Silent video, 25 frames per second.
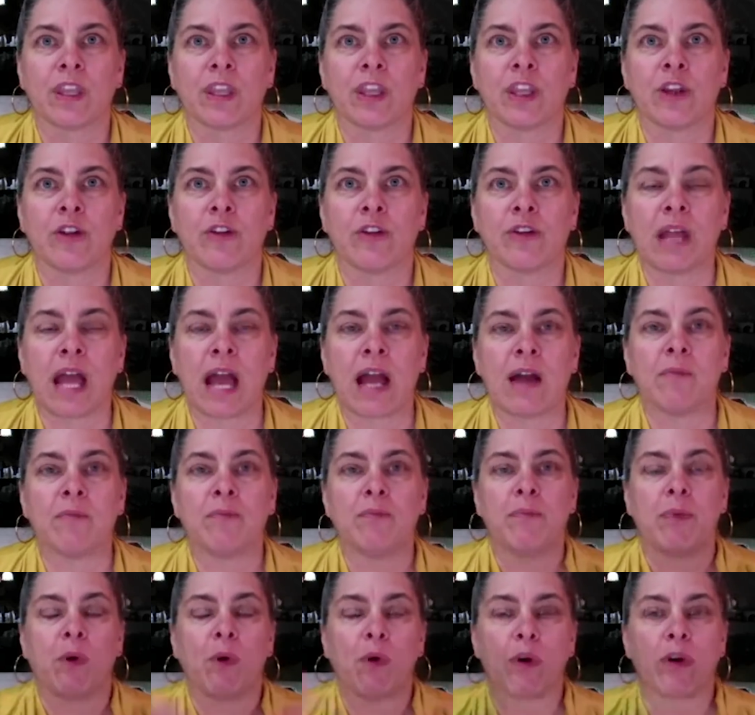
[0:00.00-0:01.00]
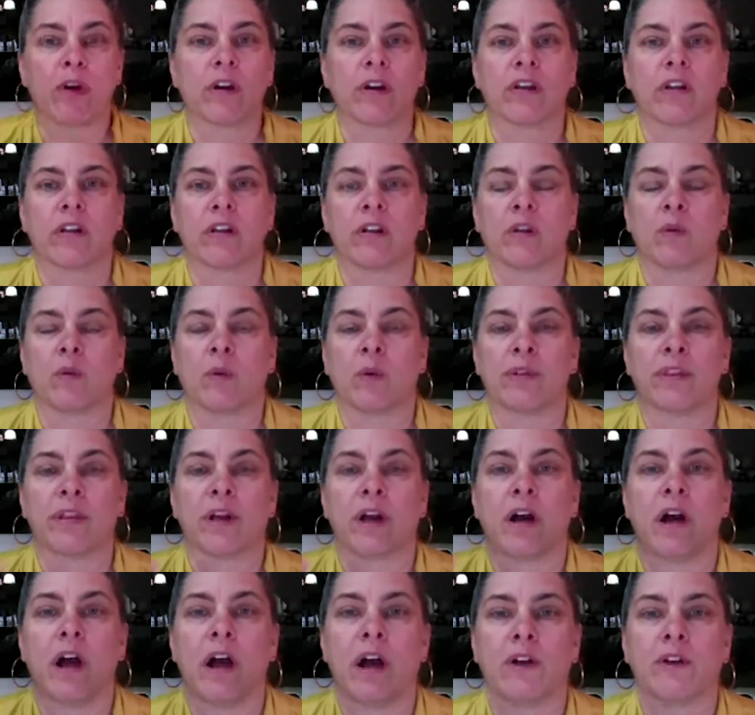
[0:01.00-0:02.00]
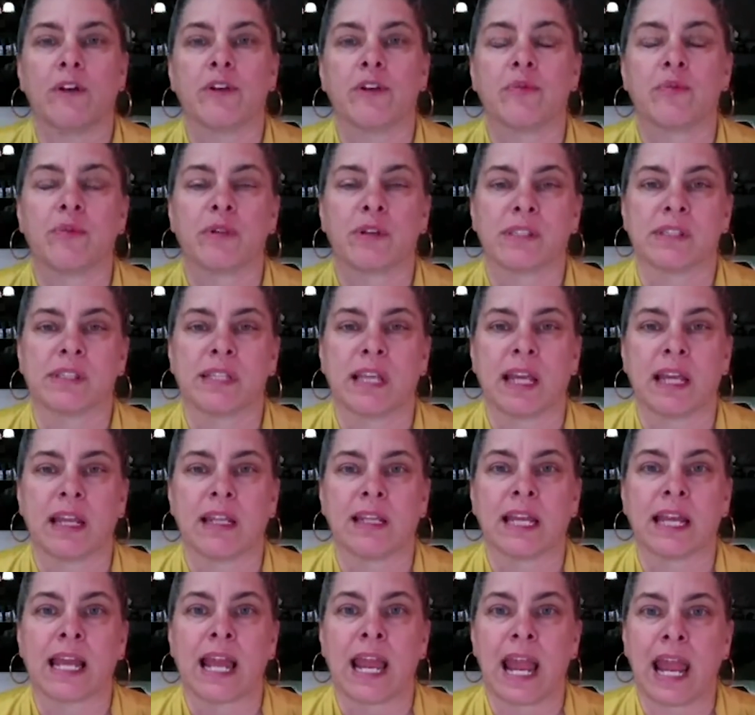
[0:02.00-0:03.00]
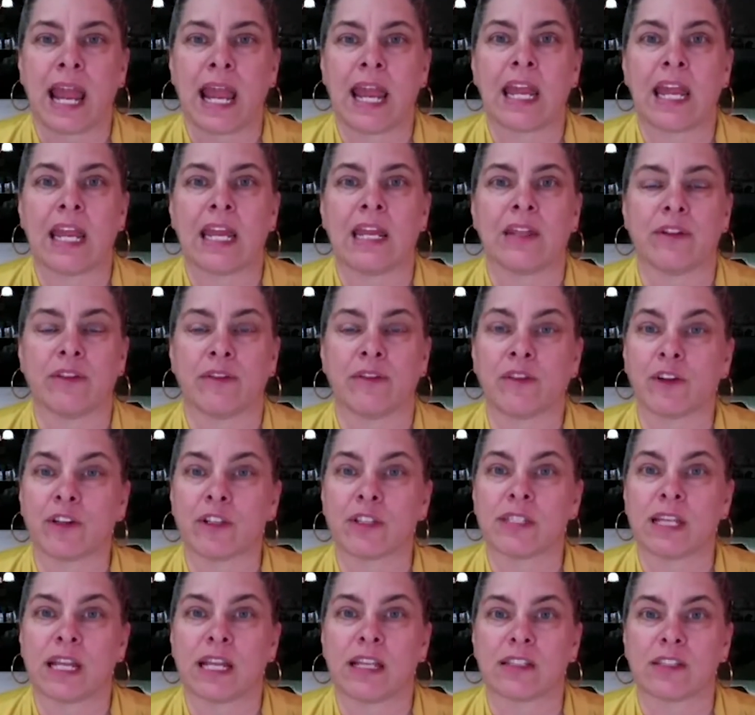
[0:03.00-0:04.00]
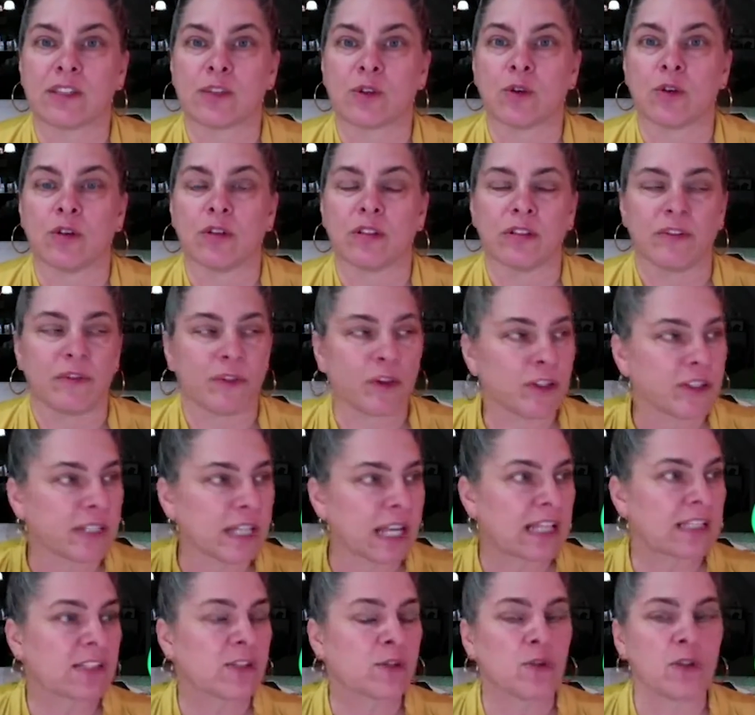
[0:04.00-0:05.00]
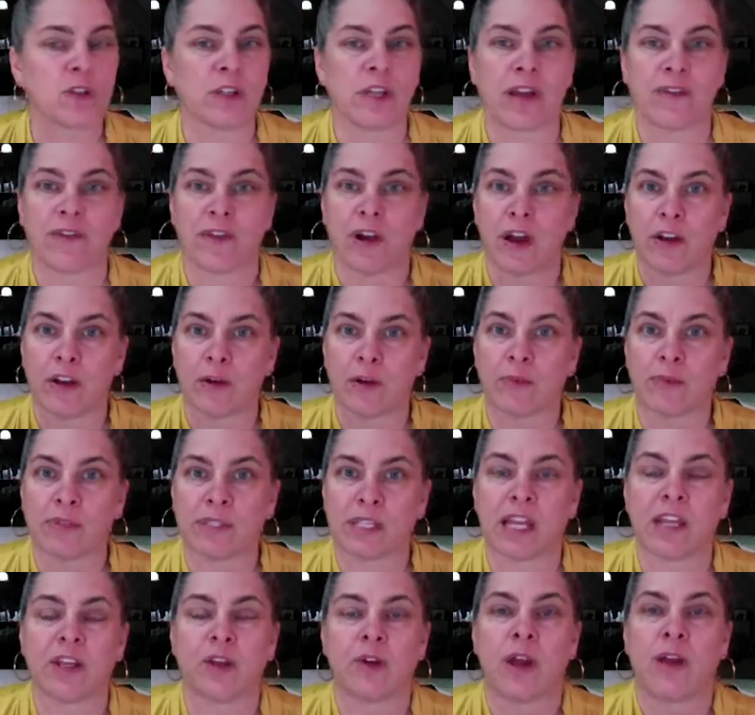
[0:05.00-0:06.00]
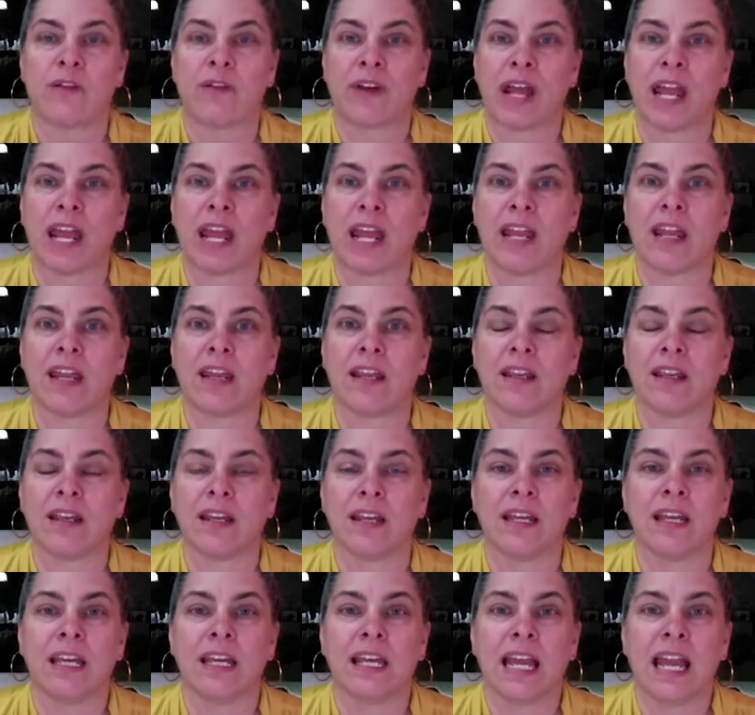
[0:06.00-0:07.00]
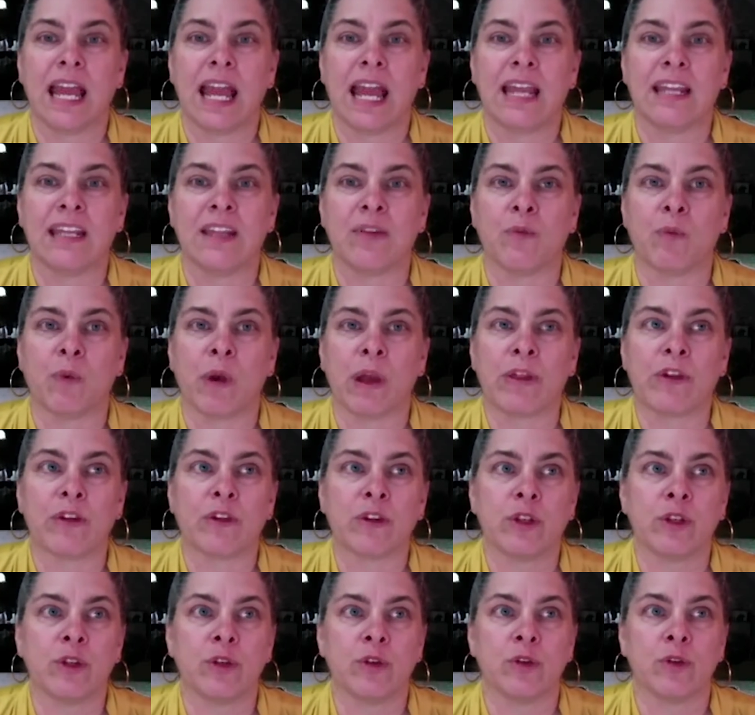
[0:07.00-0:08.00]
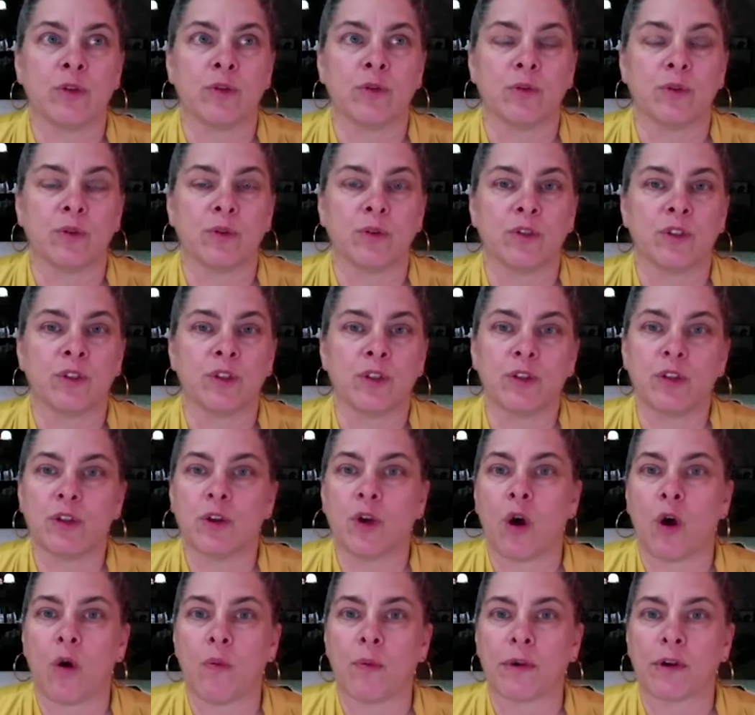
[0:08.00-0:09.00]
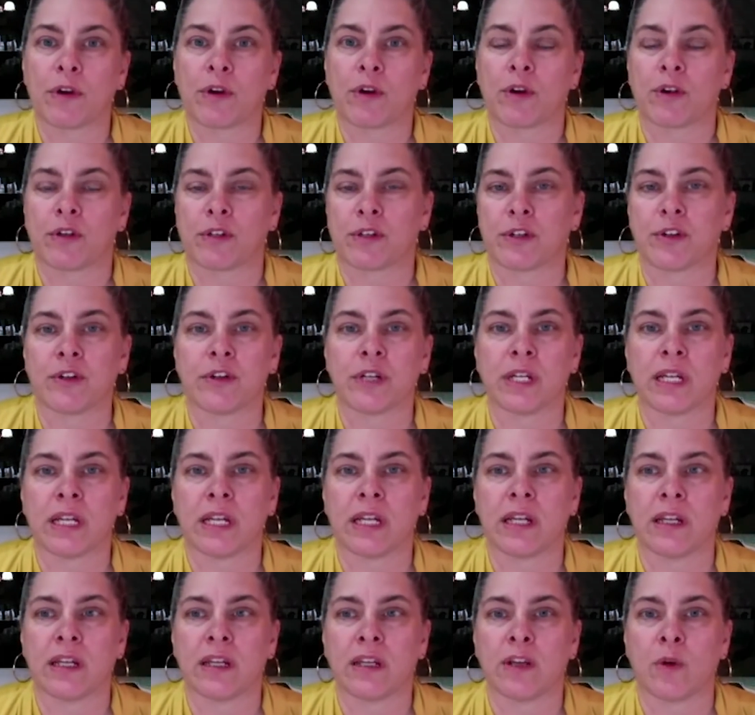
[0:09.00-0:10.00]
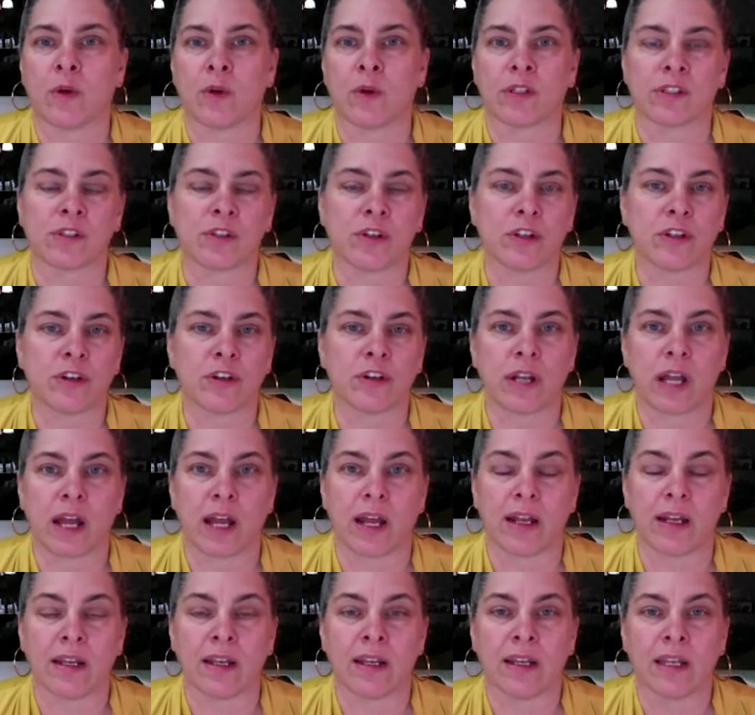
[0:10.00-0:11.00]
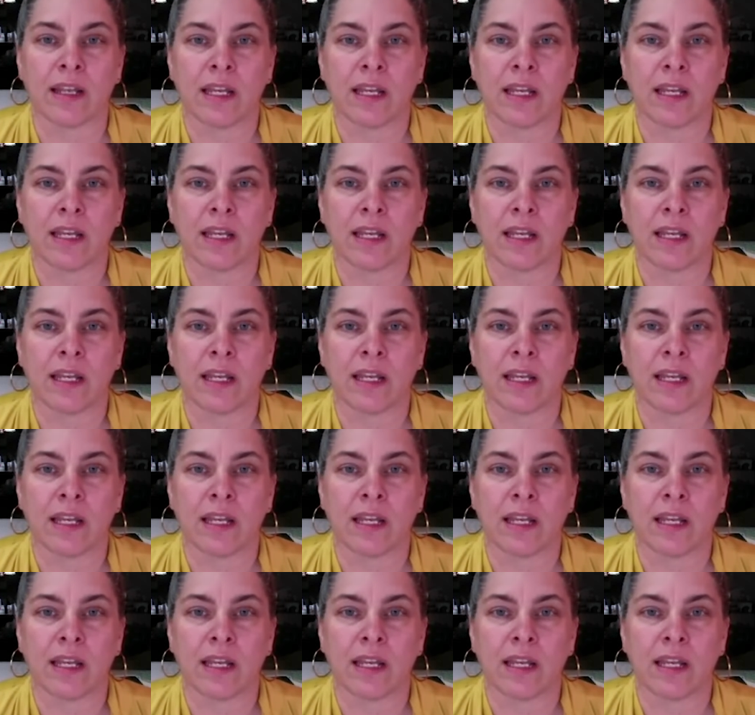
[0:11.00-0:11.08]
You're not born with 100% like an A the first day of school. The first day of school, you have 100%, you have an A. And whether you do your homework or turn it in or it's good or not